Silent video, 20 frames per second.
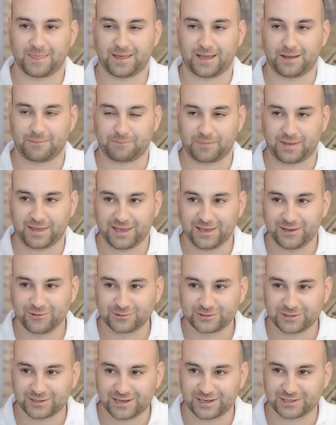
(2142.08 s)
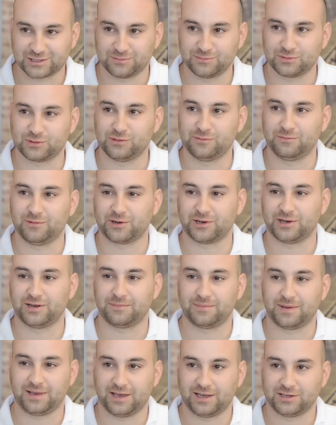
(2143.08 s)
appeal to customers who wanted a
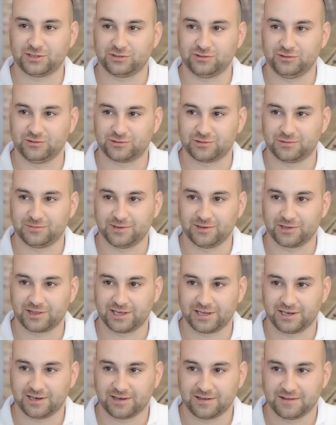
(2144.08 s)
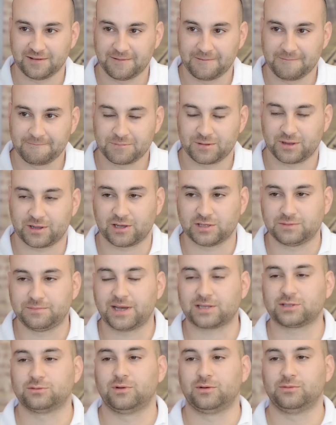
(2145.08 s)
pH neutral wheel cleaner. It goes
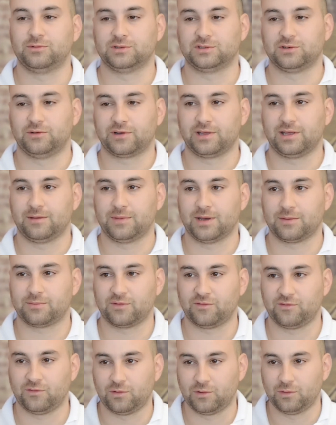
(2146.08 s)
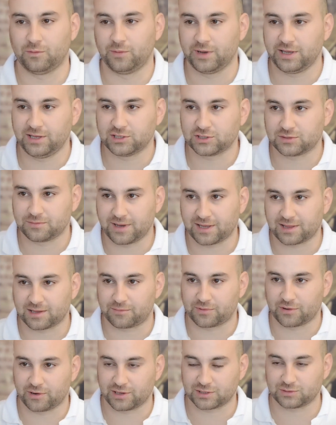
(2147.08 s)
back to what we were talking about before. We just make the
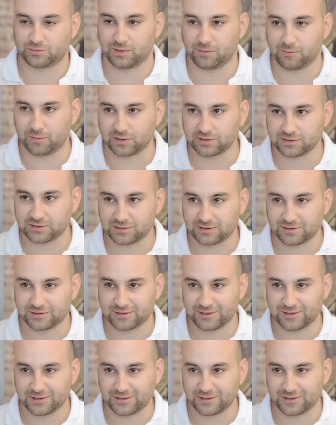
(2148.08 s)
products we want.